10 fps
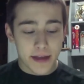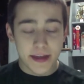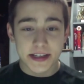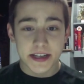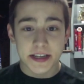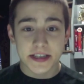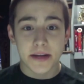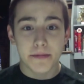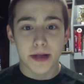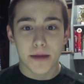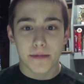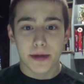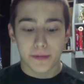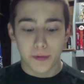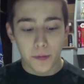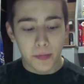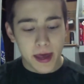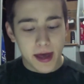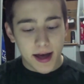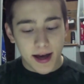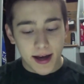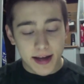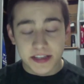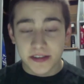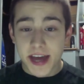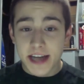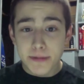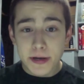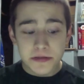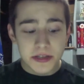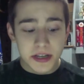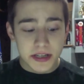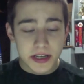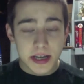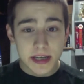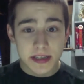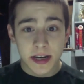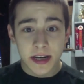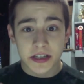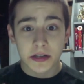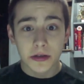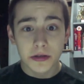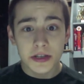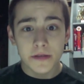is going to stump a lot of people. It's on the Xbox 360, is an exclusive